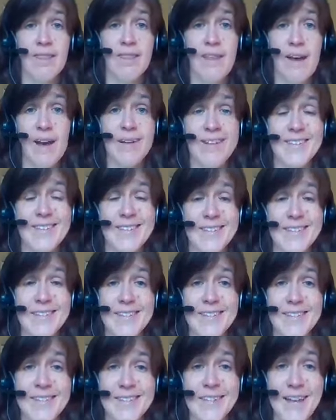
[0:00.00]
That is
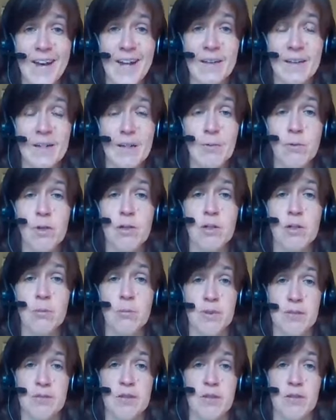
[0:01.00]
exactly what
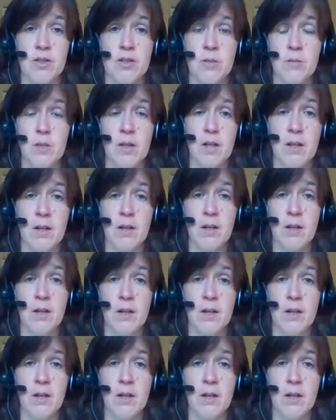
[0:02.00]
your business should be.